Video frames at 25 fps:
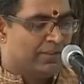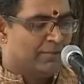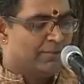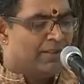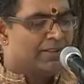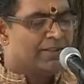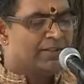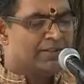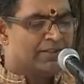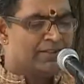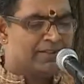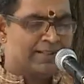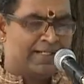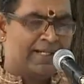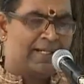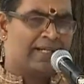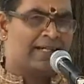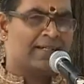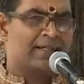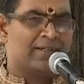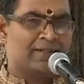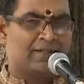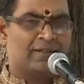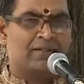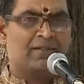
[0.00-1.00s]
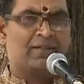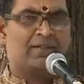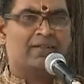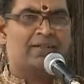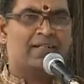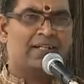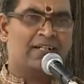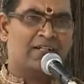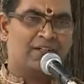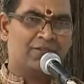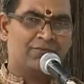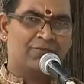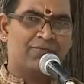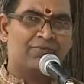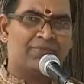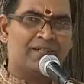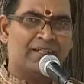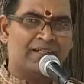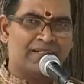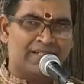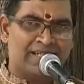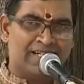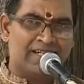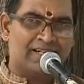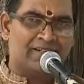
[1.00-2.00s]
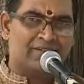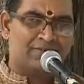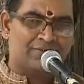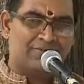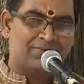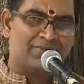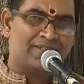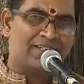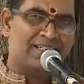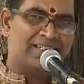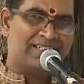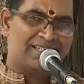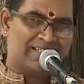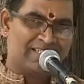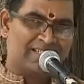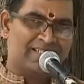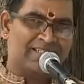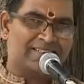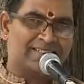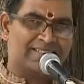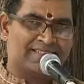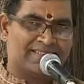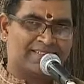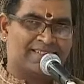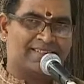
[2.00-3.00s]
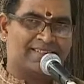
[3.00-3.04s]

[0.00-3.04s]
But it will take 10 to 15 years